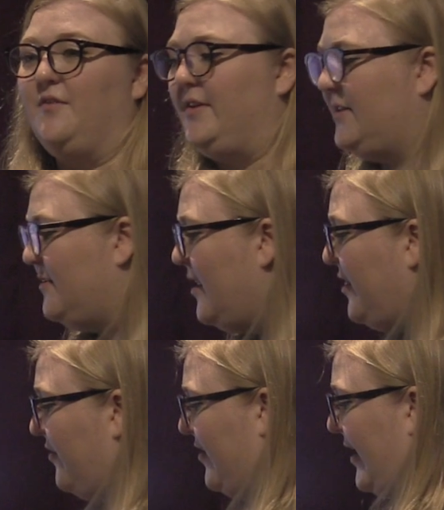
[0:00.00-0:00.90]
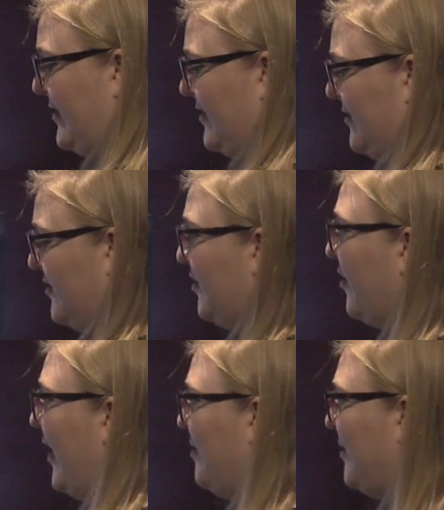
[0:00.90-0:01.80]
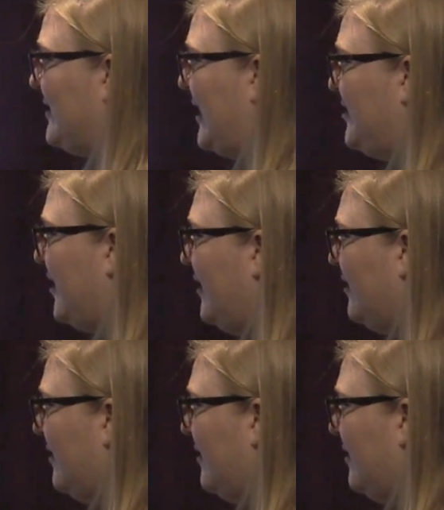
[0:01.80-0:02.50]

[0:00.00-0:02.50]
service, not the phrase. So go ahead and press enter.